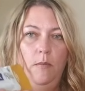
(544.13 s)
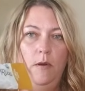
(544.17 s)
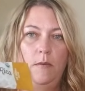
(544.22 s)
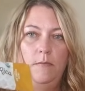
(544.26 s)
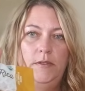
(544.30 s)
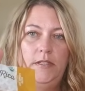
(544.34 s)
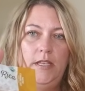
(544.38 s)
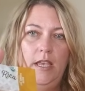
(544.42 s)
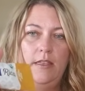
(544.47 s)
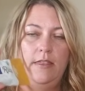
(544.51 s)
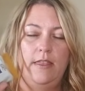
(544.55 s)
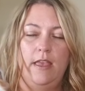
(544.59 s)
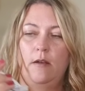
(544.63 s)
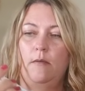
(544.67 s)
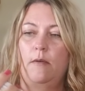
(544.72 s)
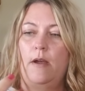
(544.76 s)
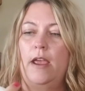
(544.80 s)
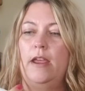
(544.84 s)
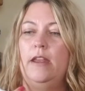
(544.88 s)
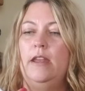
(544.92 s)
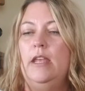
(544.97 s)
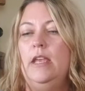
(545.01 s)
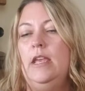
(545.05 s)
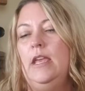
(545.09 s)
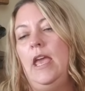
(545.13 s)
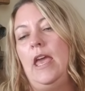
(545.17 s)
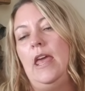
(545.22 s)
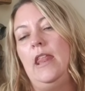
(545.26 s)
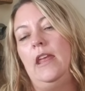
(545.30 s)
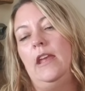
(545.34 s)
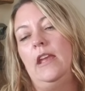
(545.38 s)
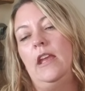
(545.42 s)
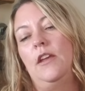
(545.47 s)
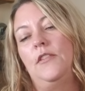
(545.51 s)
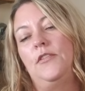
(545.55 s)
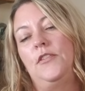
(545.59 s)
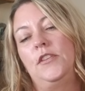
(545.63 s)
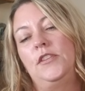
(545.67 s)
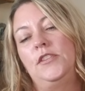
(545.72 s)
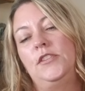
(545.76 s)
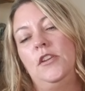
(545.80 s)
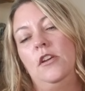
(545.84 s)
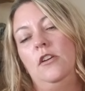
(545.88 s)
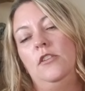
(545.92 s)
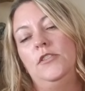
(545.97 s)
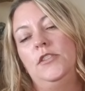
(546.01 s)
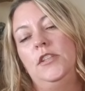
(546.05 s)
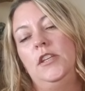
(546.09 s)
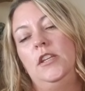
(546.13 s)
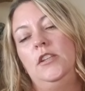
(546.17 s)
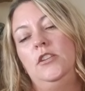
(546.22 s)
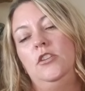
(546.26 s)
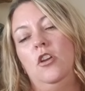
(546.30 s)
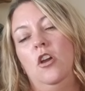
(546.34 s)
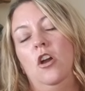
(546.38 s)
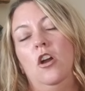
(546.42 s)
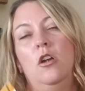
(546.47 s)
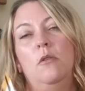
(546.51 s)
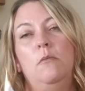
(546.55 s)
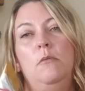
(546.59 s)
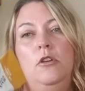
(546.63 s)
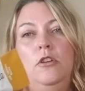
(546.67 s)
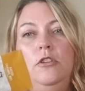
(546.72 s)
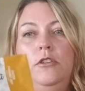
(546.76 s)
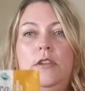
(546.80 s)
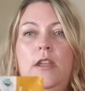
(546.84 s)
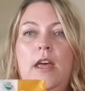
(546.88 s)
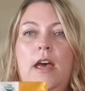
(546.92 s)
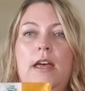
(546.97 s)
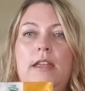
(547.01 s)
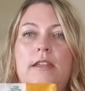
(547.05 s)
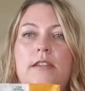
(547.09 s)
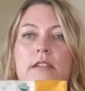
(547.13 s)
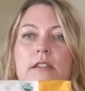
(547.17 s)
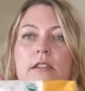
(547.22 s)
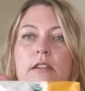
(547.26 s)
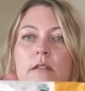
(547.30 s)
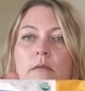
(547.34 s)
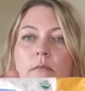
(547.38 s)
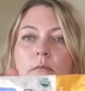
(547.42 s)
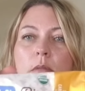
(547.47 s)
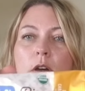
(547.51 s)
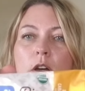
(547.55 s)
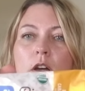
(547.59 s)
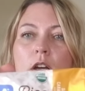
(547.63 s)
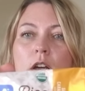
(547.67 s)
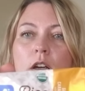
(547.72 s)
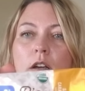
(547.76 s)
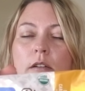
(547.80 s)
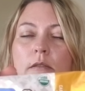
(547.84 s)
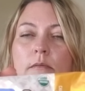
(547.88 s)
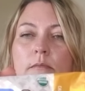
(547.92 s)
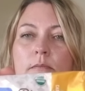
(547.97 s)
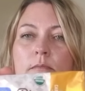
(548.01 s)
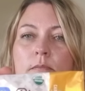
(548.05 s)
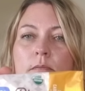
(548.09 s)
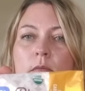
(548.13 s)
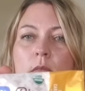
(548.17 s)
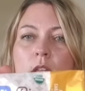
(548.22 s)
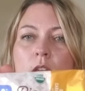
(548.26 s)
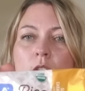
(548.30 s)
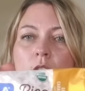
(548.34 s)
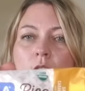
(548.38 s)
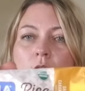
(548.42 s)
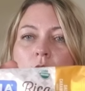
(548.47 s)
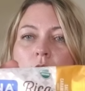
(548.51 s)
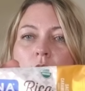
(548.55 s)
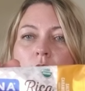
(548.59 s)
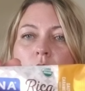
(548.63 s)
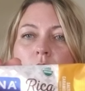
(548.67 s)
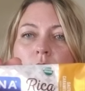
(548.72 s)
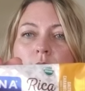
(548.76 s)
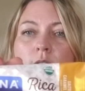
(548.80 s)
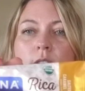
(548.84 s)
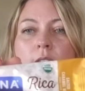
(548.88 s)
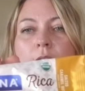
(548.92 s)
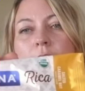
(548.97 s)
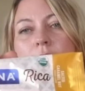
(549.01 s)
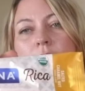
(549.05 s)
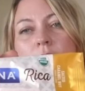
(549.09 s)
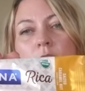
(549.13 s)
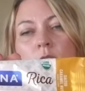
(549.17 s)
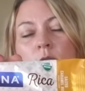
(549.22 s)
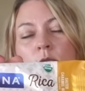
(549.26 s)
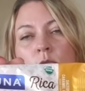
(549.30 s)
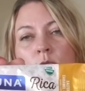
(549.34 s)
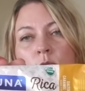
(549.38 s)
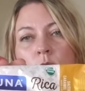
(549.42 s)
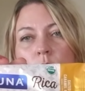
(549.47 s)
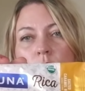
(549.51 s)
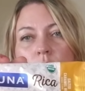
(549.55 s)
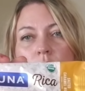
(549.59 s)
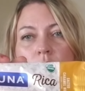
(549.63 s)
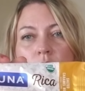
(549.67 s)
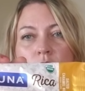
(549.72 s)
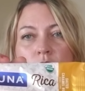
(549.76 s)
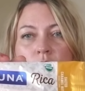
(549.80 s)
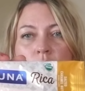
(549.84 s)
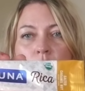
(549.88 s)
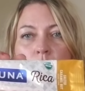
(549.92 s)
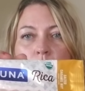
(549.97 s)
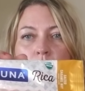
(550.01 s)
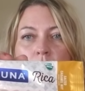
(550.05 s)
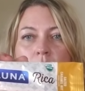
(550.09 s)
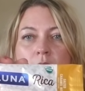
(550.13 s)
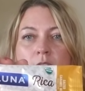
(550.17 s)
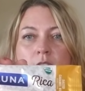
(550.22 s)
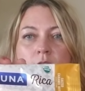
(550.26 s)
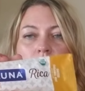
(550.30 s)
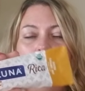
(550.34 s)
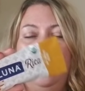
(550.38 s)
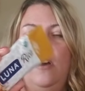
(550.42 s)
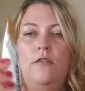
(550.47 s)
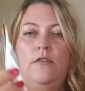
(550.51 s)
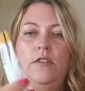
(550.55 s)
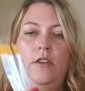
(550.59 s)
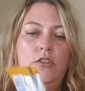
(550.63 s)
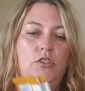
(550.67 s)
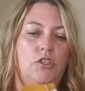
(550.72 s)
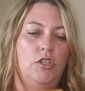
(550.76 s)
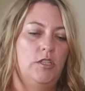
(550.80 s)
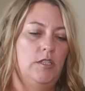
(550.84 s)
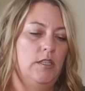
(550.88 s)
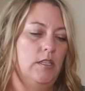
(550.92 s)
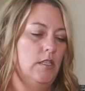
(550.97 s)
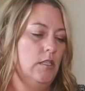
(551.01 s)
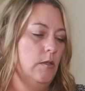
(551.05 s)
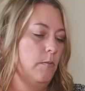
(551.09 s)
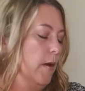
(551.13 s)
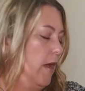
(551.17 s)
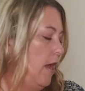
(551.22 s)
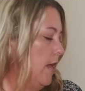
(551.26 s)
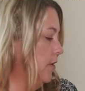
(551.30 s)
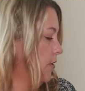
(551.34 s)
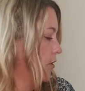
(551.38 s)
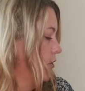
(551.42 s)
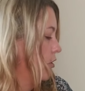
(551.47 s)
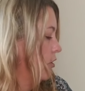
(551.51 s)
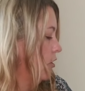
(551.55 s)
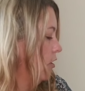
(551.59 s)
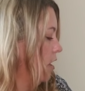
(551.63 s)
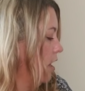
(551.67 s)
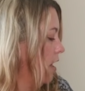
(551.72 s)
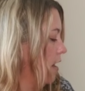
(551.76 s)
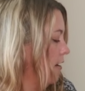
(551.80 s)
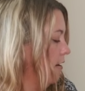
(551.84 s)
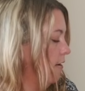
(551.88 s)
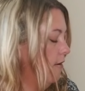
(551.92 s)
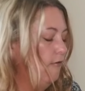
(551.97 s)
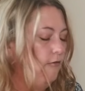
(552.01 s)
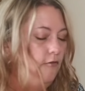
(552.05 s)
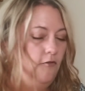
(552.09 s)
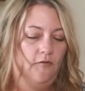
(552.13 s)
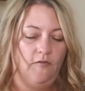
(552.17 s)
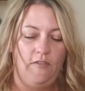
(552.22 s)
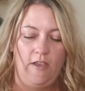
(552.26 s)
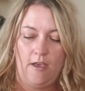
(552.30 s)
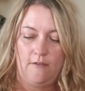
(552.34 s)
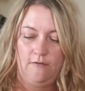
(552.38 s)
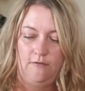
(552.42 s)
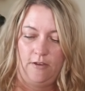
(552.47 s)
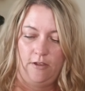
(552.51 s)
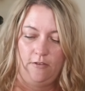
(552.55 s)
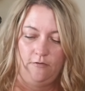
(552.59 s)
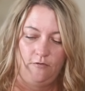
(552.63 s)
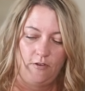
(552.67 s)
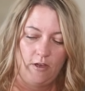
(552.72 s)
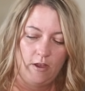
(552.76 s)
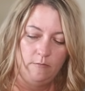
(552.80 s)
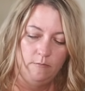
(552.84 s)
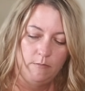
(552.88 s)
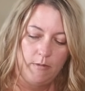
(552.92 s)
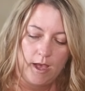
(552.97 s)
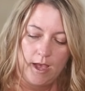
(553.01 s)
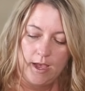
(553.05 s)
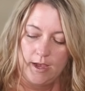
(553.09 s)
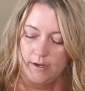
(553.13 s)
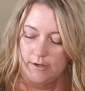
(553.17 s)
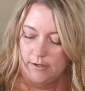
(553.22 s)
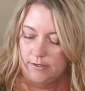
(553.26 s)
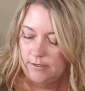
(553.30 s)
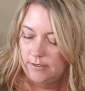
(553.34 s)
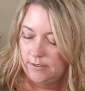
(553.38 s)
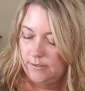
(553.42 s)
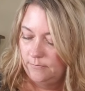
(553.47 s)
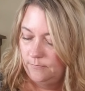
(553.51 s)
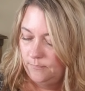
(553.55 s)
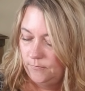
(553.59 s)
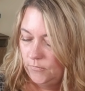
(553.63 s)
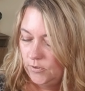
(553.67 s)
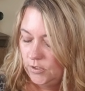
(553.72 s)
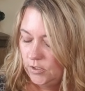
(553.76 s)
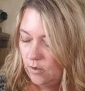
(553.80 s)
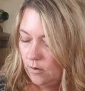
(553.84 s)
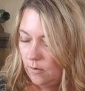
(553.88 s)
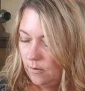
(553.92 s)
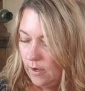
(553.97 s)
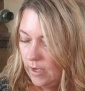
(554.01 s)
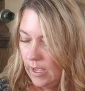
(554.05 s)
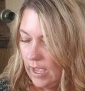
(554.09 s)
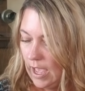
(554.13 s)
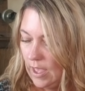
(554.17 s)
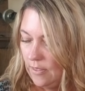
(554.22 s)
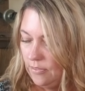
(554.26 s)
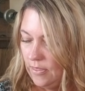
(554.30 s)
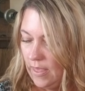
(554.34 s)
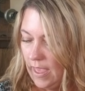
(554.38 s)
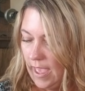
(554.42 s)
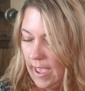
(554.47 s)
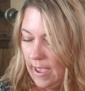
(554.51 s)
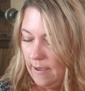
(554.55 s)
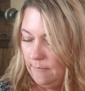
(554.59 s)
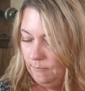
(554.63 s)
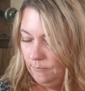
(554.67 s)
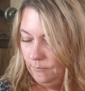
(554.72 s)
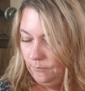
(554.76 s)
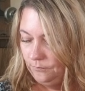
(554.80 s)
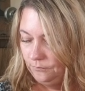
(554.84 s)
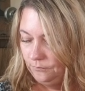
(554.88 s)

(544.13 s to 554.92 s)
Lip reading: I'm saying that right. And I got the salted caramel nut bar. So there's no price involved. It's just a sponsor of FabFitFun box. So we got that.